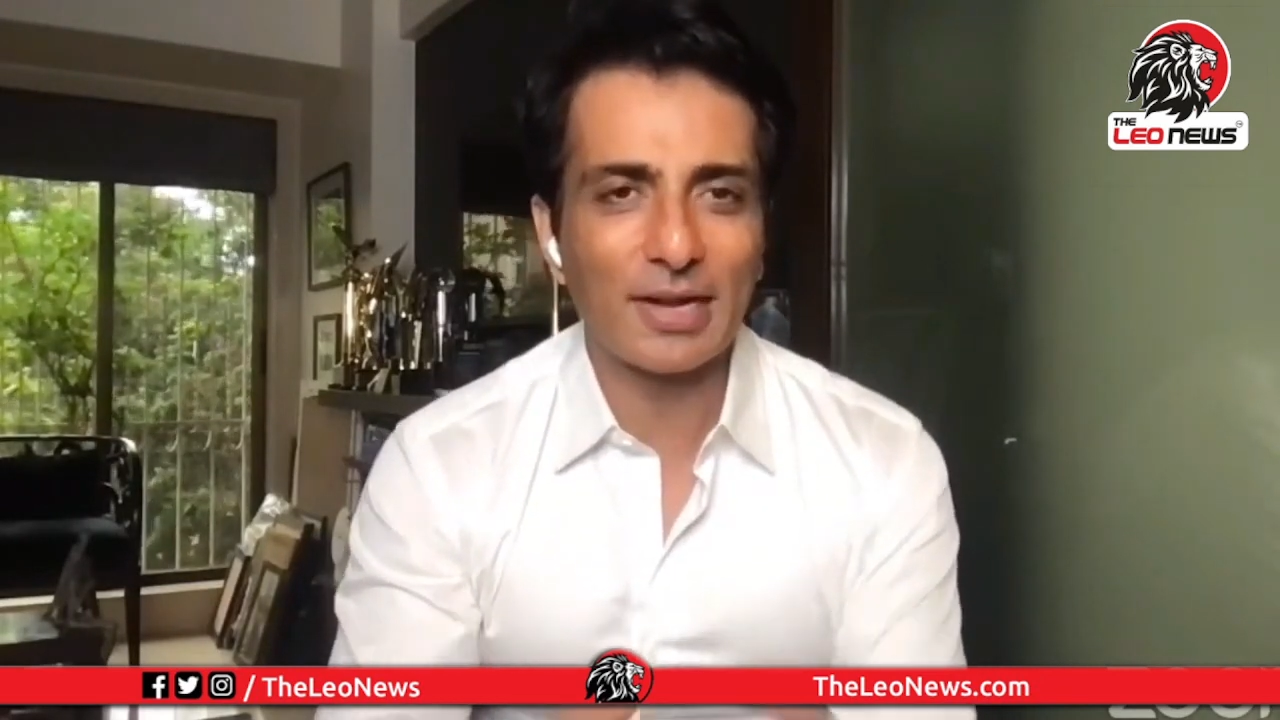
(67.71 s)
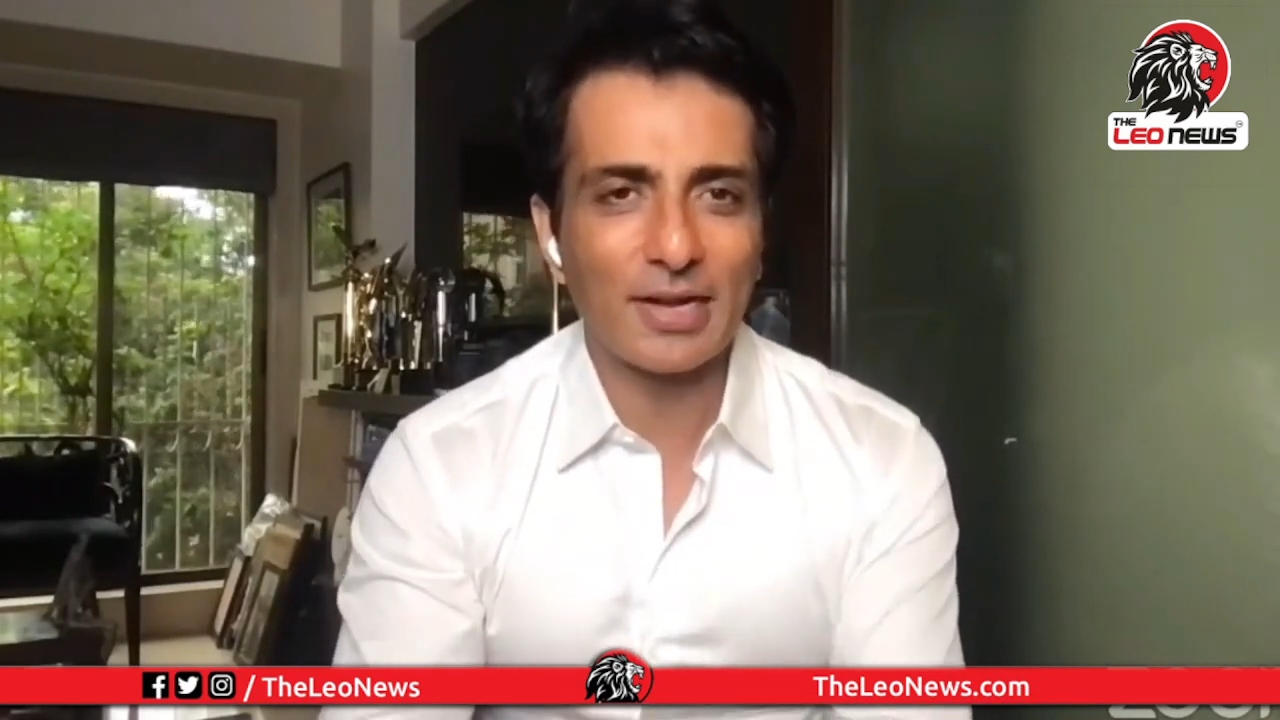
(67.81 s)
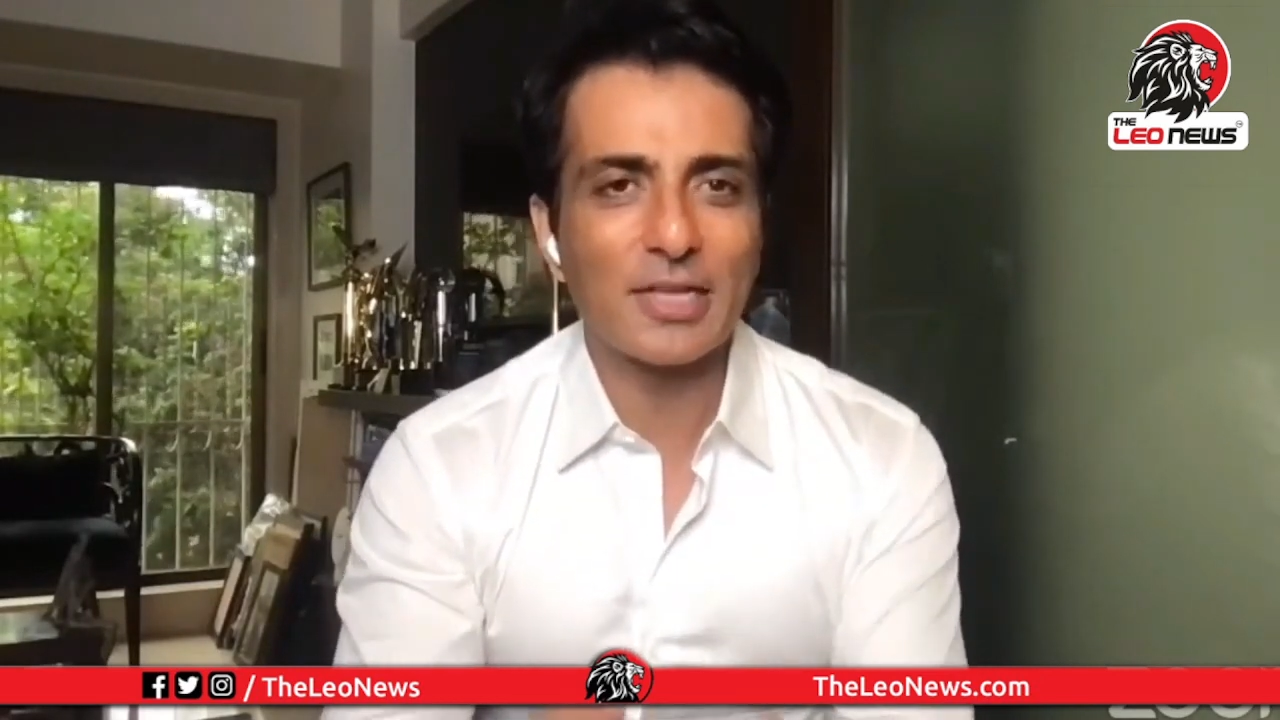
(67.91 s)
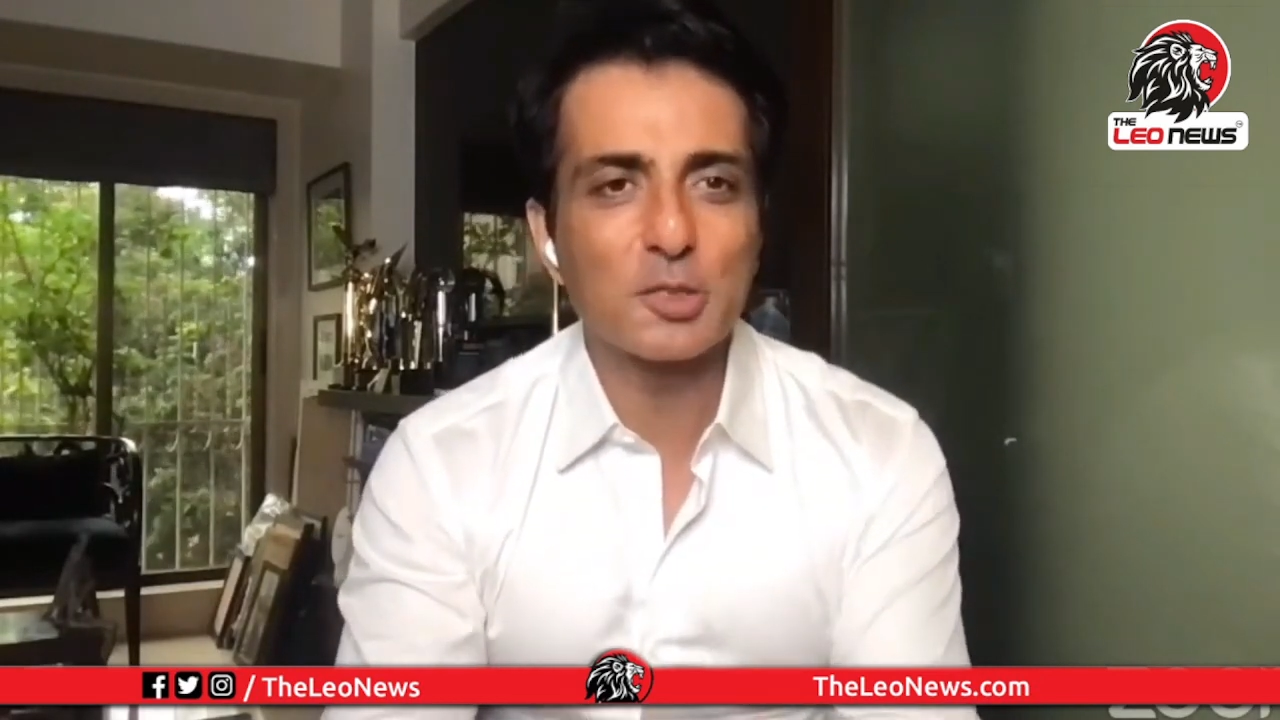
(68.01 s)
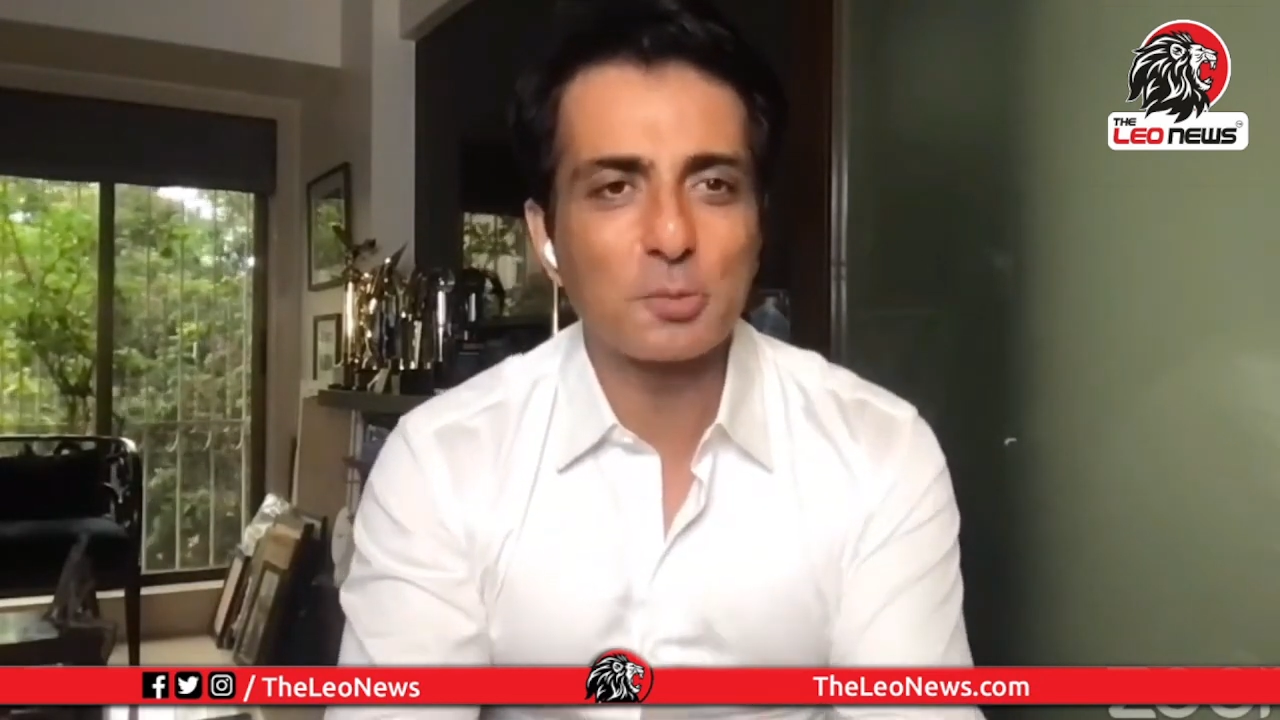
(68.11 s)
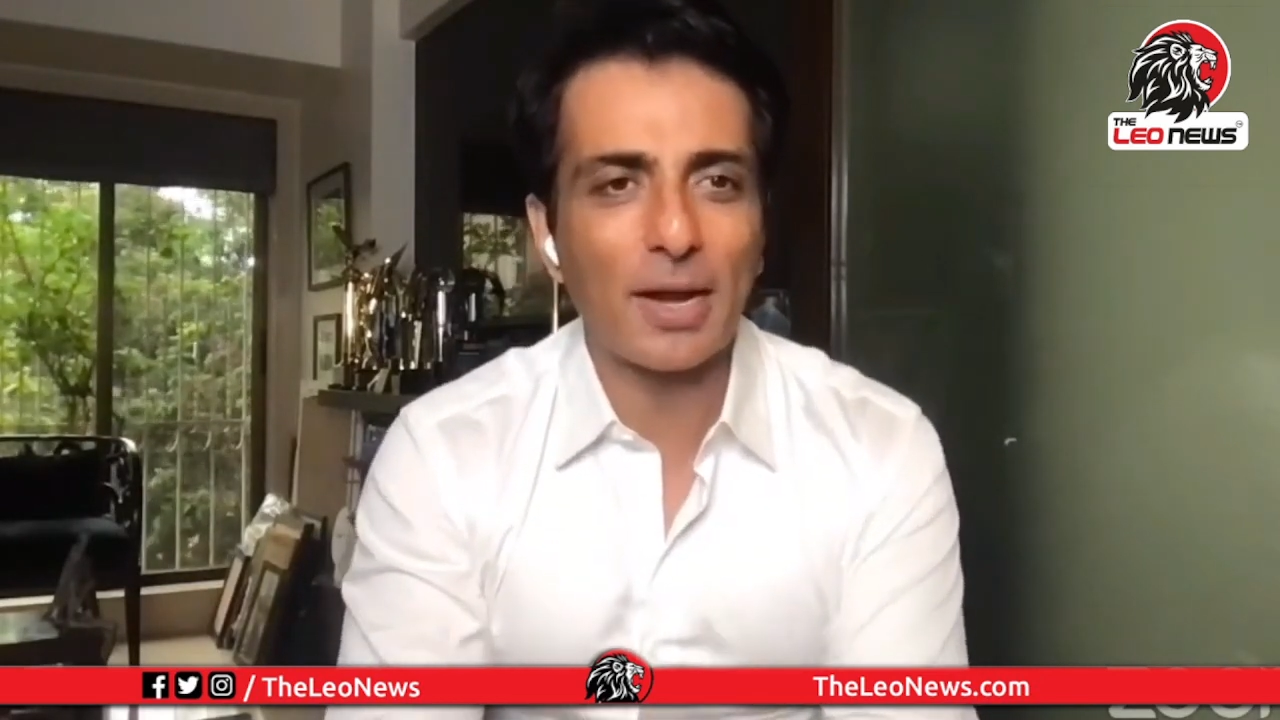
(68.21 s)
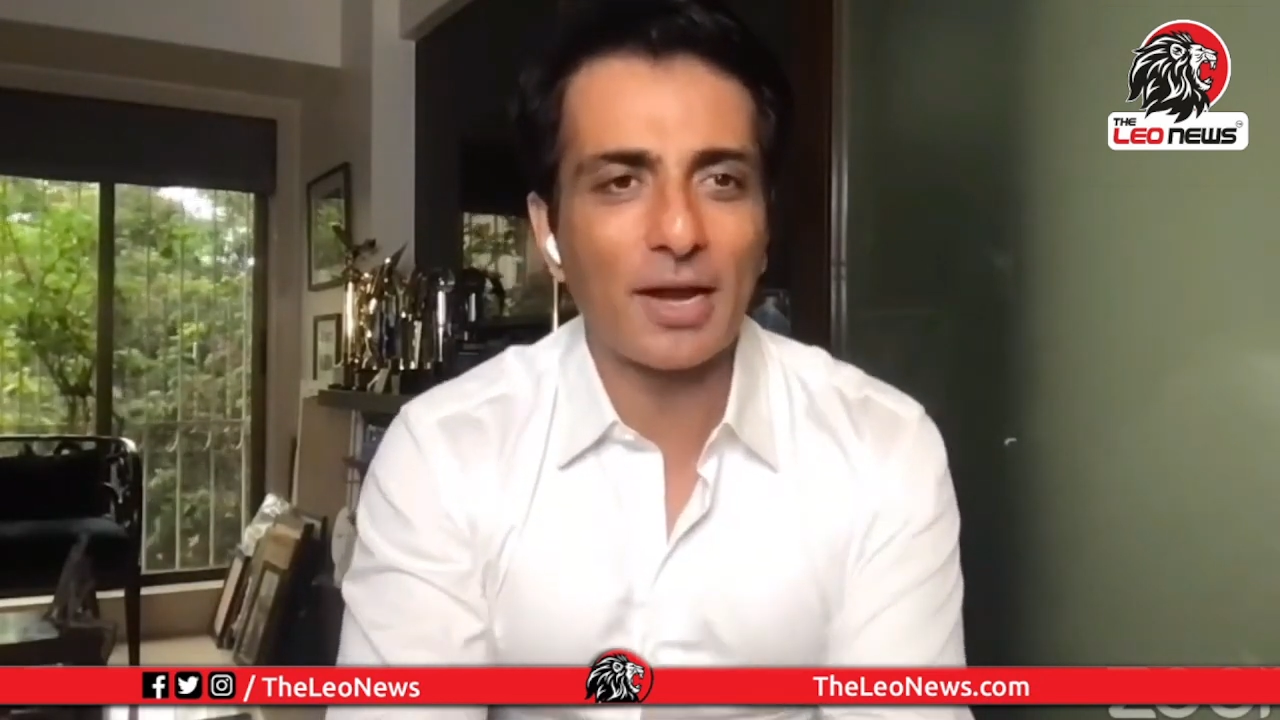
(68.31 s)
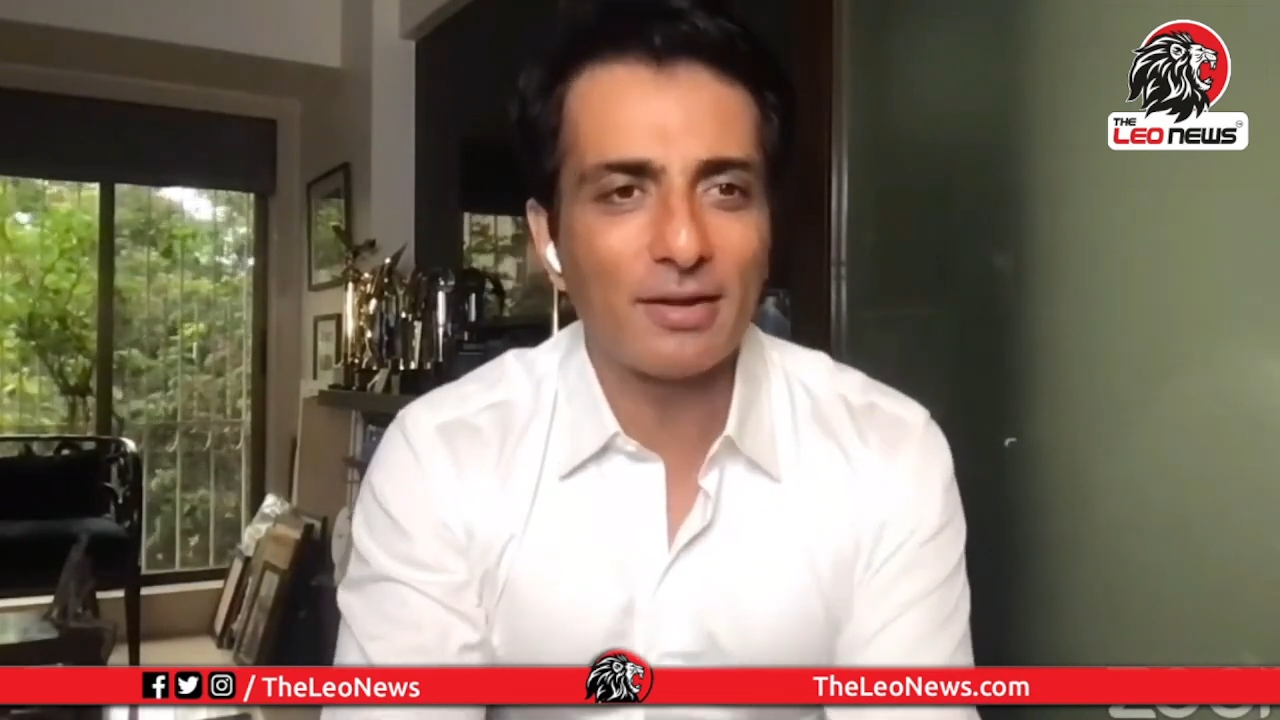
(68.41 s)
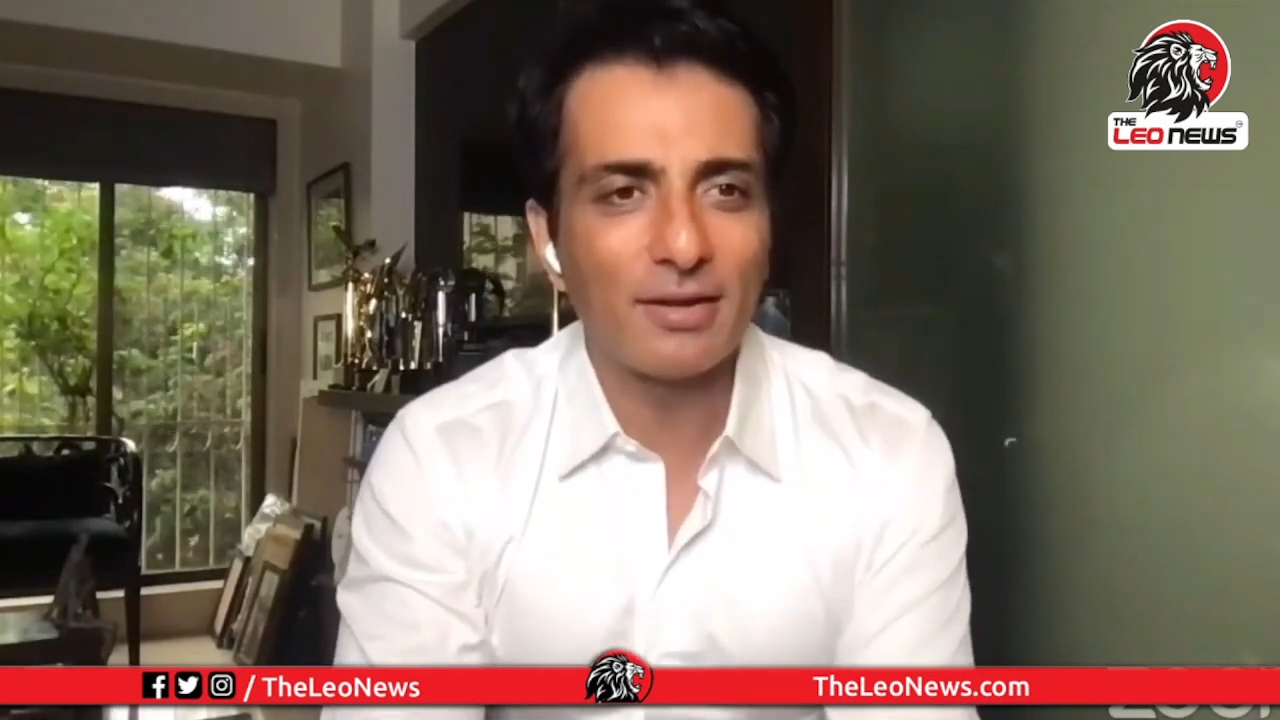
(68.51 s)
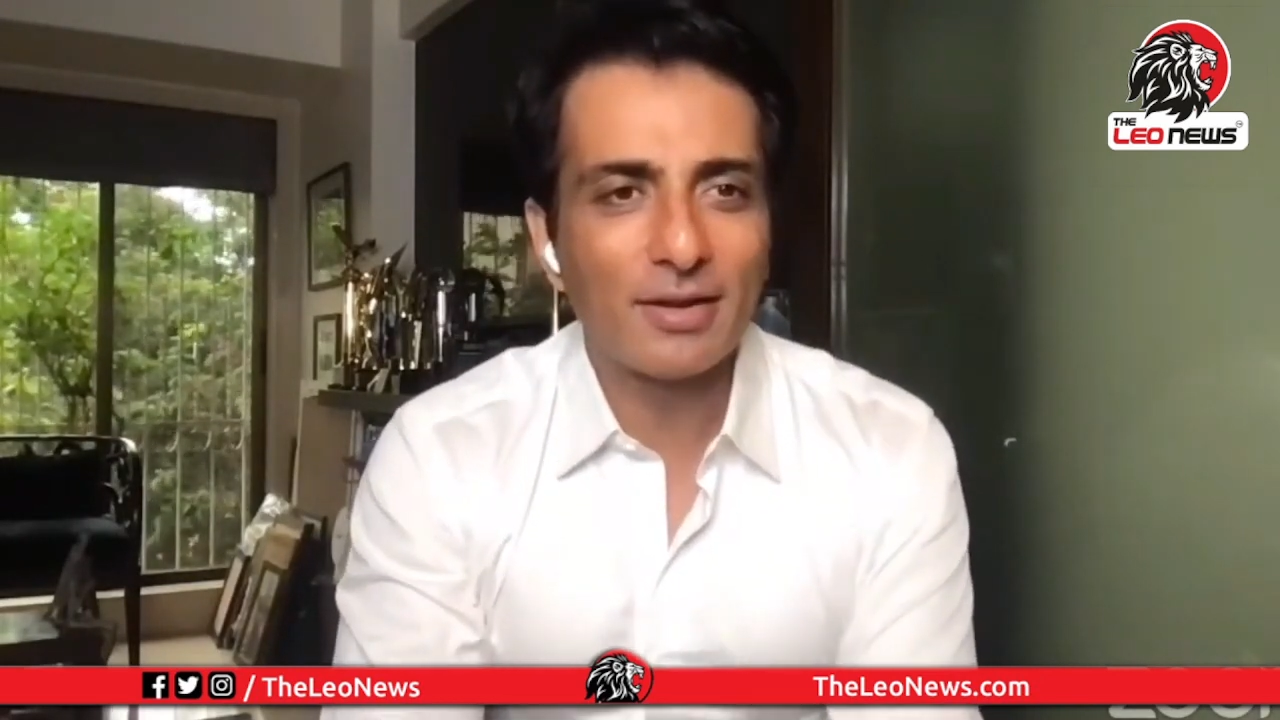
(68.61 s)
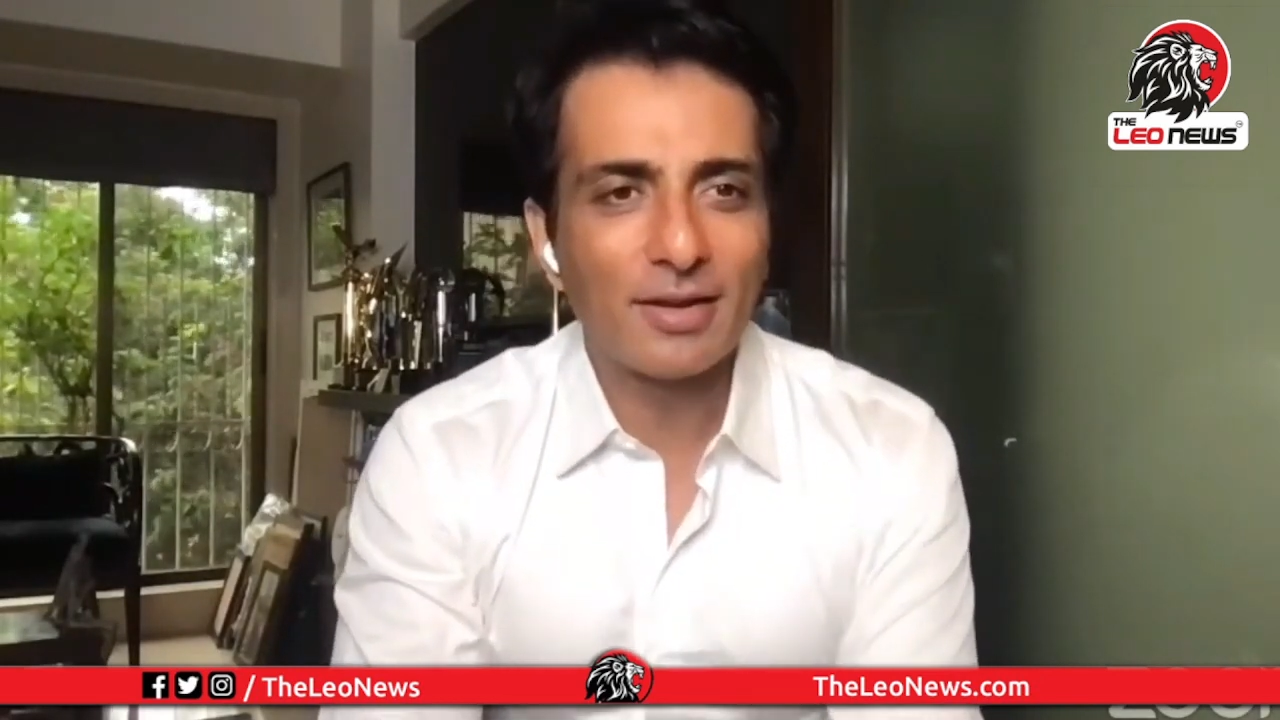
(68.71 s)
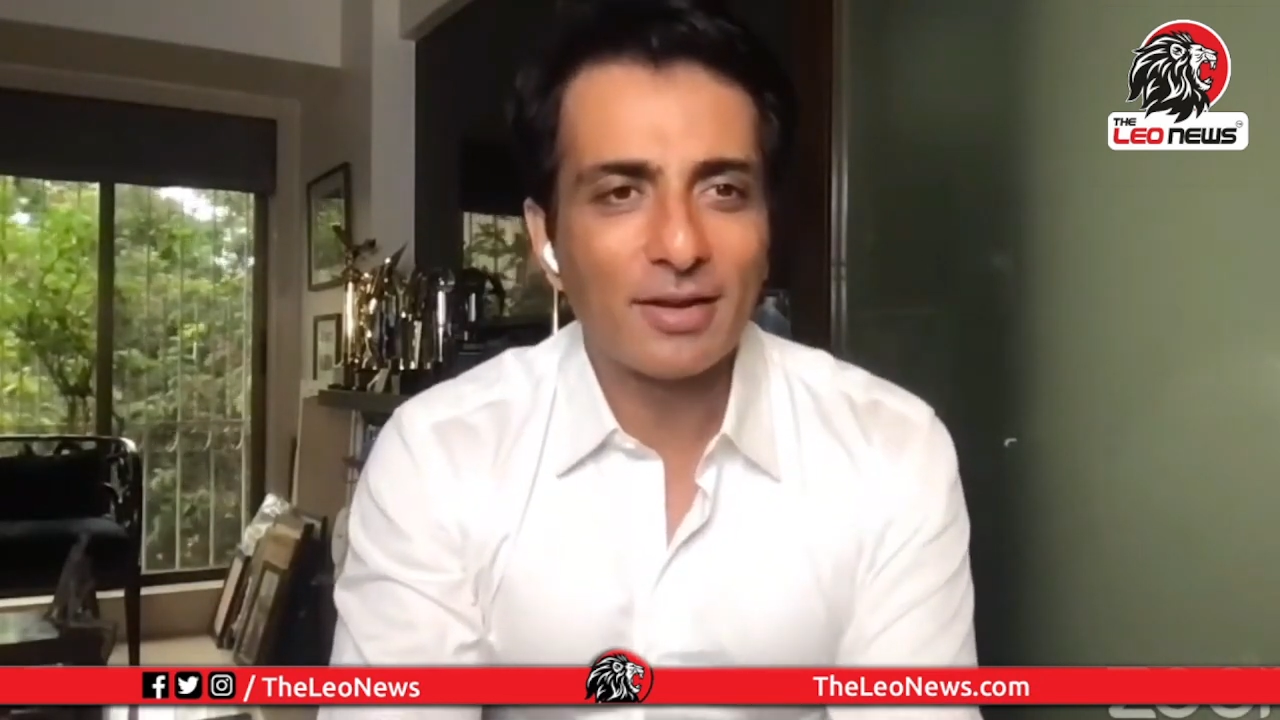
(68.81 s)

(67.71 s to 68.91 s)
getting inspired